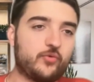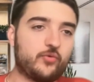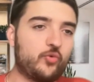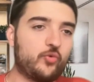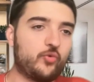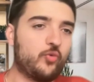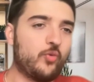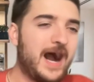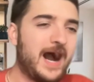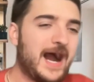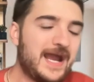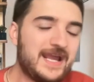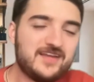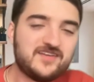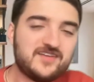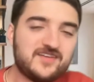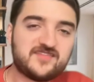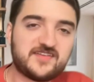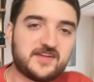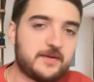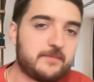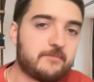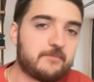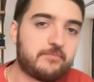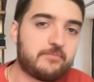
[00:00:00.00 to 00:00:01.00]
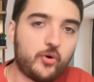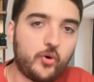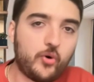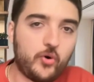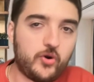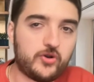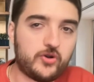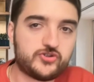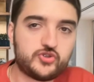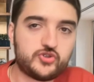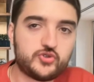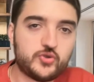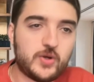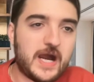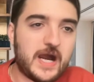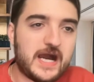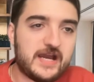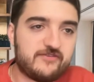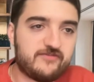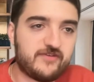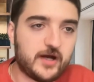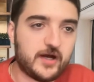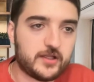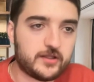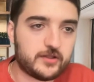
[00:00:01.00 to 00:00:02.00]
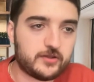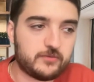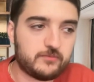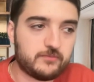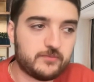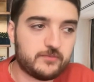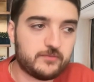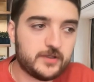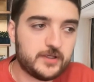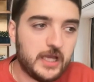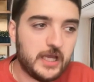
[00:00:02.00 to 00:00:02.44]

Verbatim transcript: why is it important to do high volume?